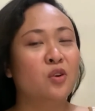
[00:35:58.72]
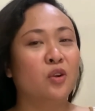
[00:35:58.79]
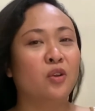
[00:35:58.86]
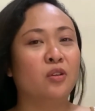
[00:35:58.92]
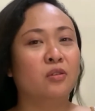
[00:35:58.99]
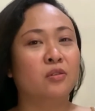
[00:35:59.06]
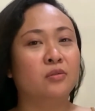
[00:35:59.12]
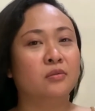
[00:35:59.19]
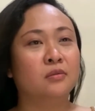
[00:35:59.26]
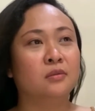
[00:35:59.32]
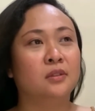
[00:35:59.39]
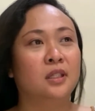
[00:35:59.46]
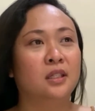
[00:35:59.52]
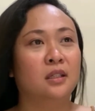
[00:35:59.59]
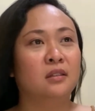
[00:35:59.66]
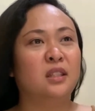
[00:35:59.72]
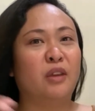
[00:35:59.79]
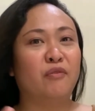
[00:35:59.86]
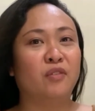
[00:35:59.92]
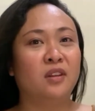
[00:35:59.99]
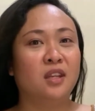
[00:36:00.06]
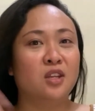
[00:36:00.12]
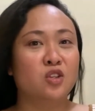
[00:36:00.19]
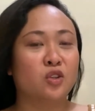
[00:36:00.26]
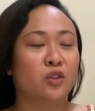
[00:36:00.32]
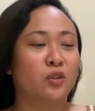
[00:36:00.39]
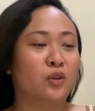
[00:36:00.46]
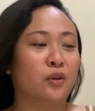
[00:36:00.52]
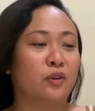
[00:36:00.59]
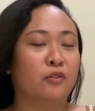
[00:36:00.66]
yun yung
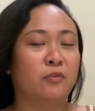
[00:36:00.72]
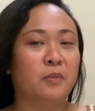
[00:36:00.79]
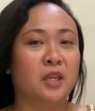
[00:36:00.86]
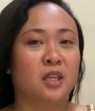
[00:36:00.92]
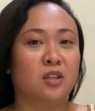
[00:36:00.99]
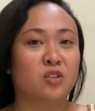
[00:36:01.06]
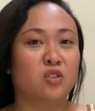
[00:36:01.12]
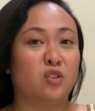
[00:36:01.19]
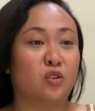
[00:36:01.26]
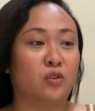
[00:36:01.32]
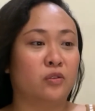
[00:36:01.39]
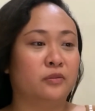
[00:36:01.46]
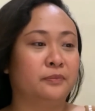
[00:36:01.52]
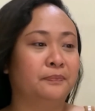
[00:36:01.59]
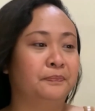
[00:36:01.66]
definition ko of being strong.